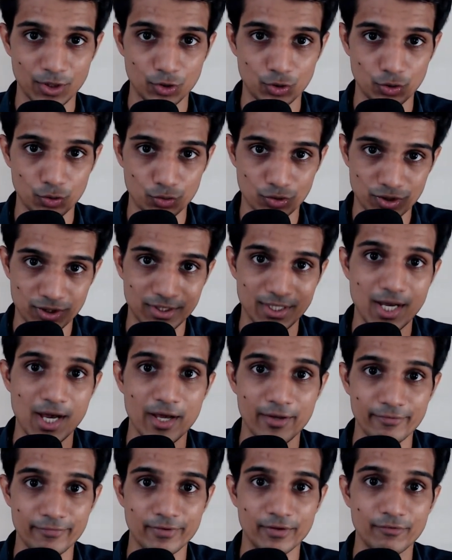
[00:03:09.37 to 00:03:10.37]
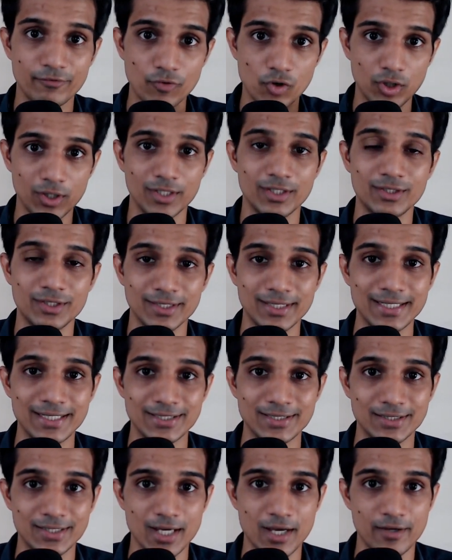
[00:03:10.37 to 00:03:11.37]
to starve, voluntarily
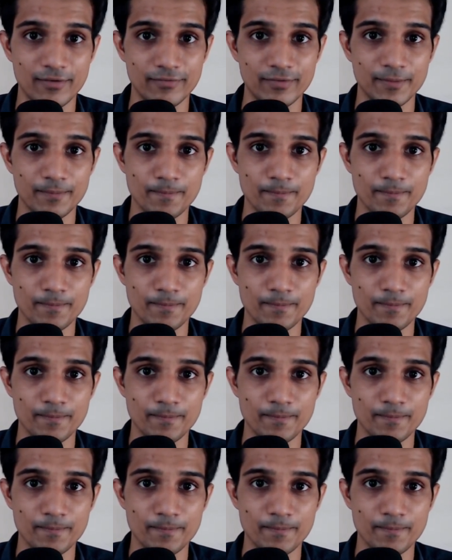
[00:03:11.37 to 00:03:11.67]
starve.